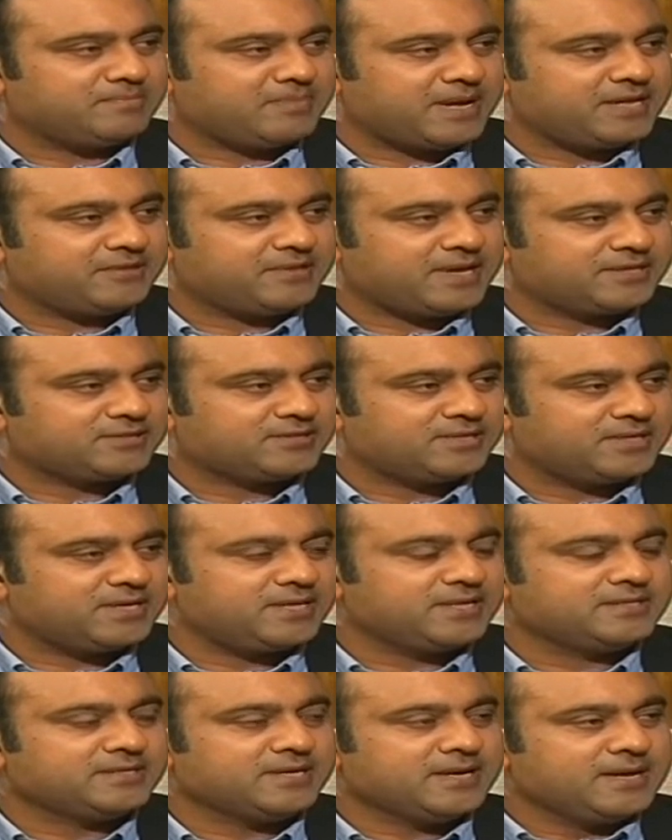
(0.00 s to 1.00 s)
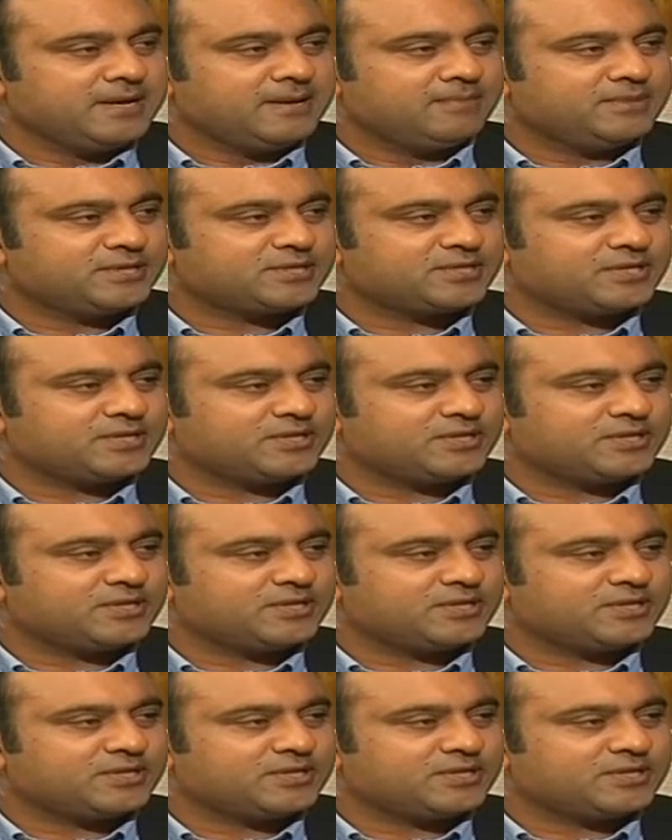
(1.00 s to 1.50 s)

Many thanks indeed, Mr.